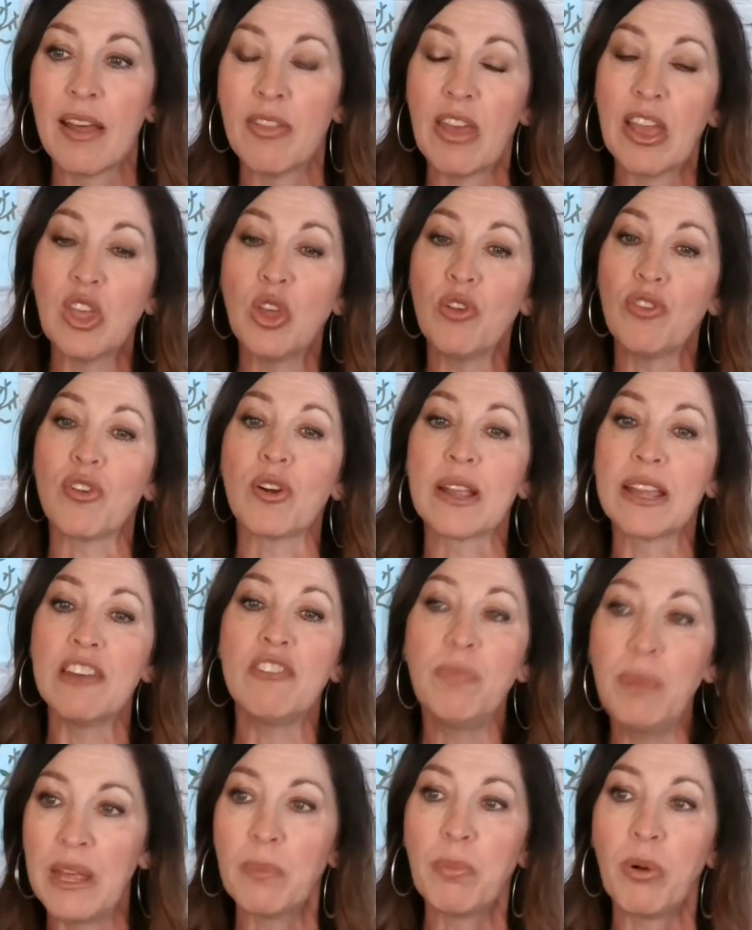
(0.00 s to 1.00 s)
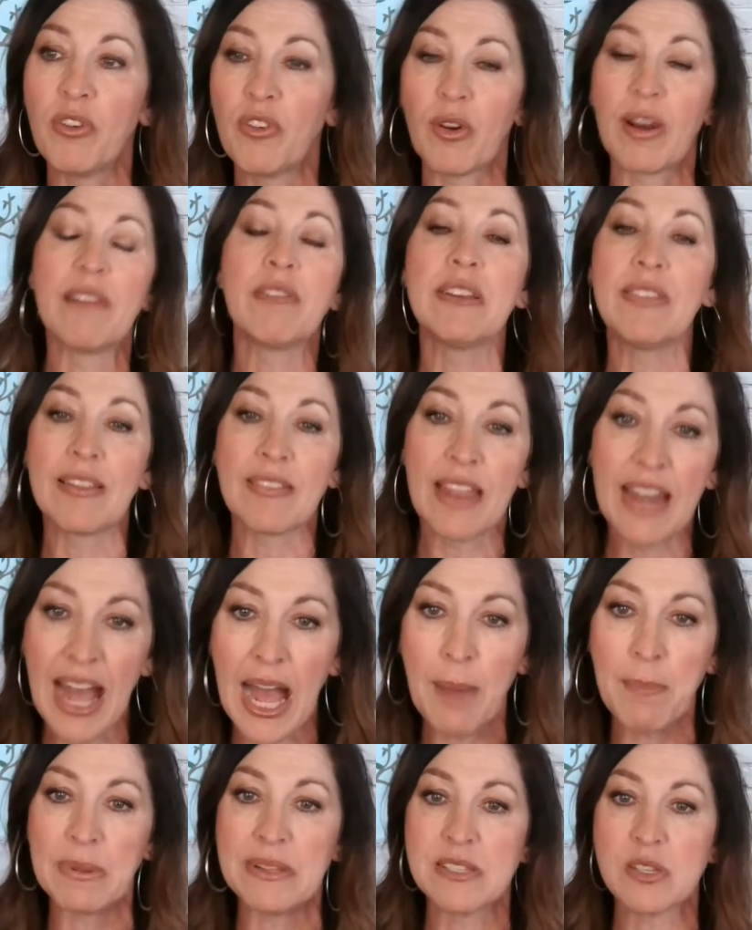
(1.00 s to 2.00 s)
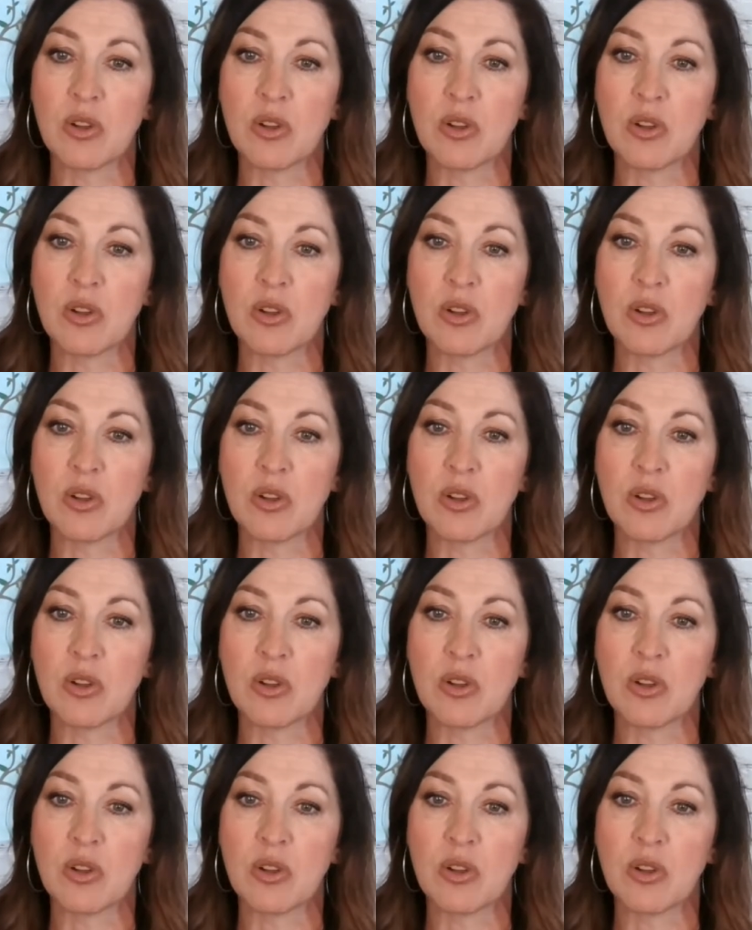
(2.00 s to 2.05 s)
that you forgive people for everything that happens,